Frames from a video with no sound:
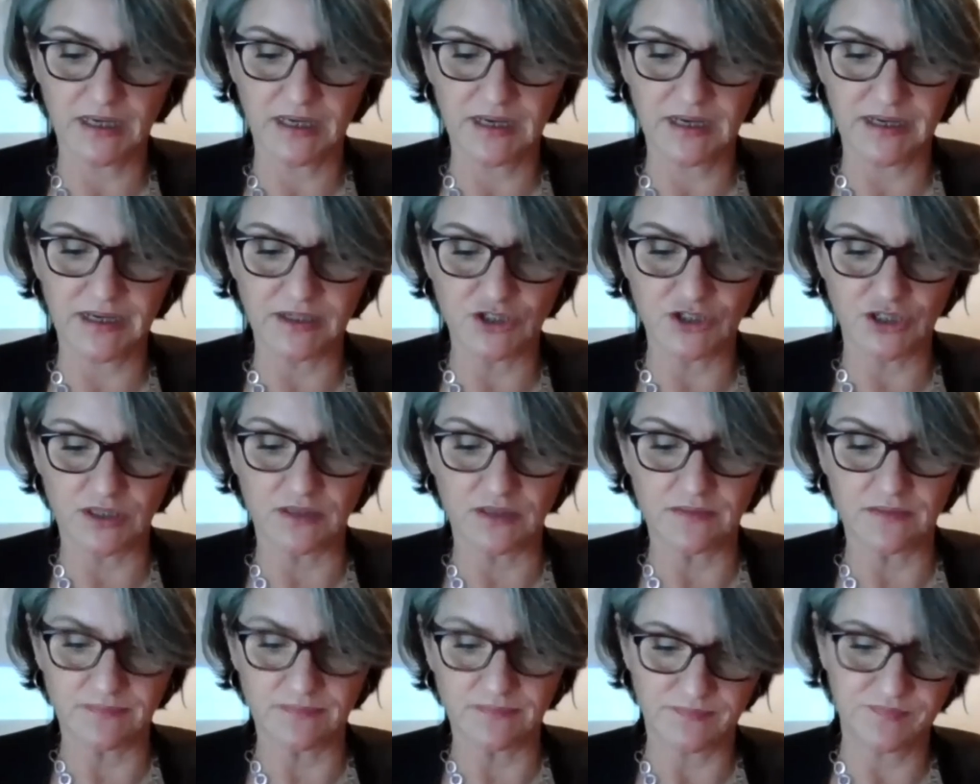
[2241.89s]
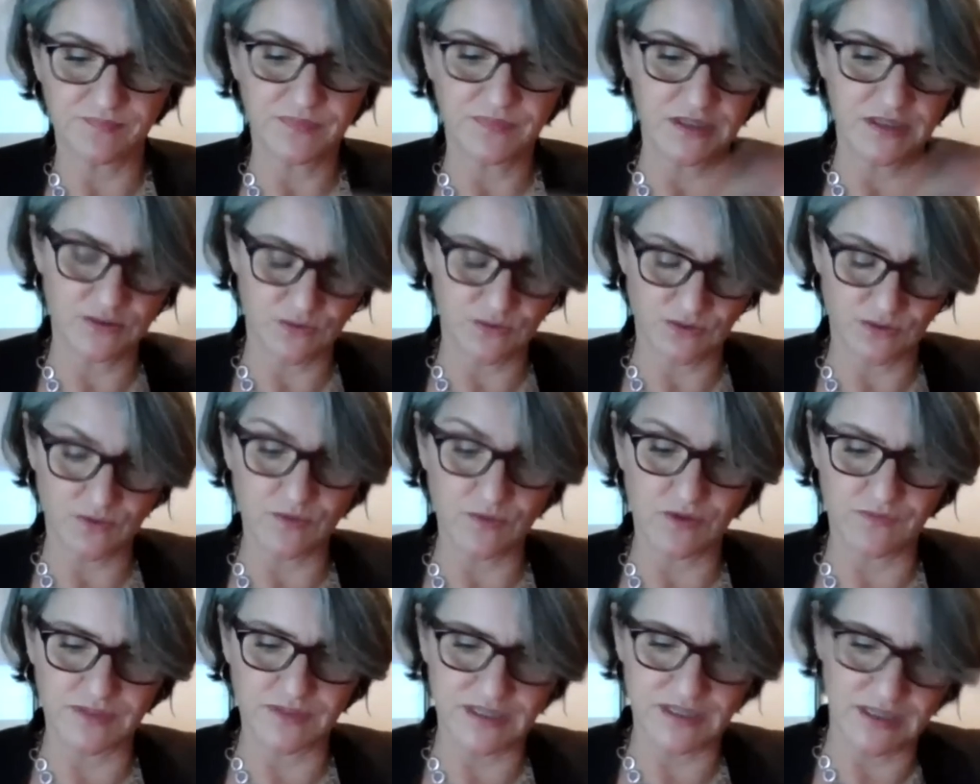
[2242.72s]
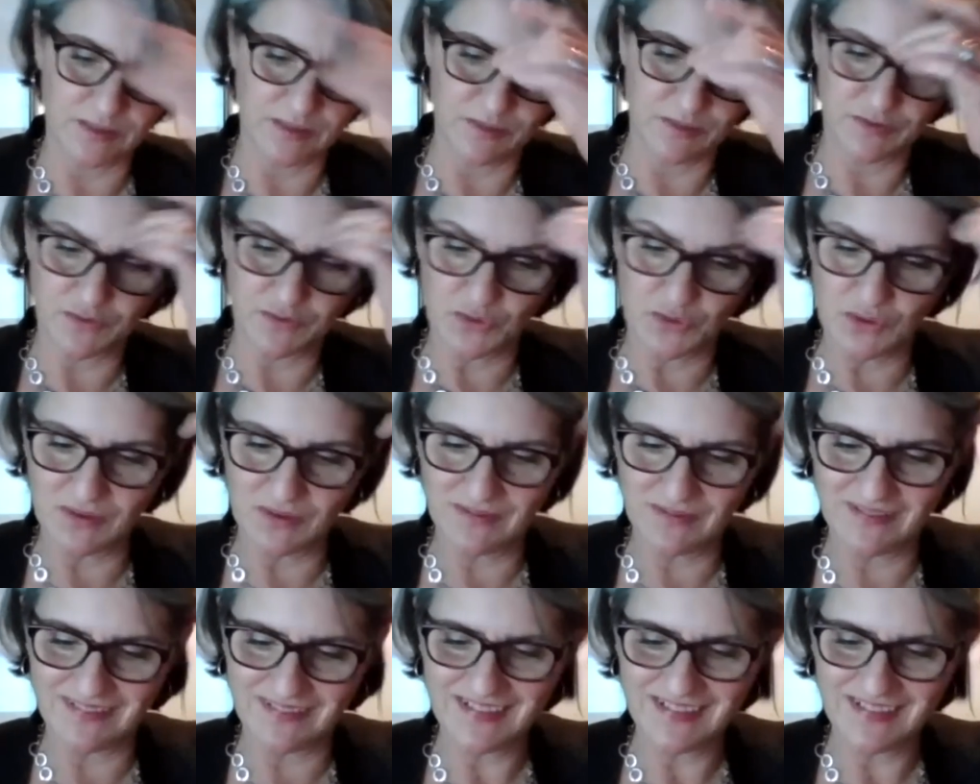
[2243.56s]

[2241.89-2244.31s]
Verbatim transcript: election. This was obviously before.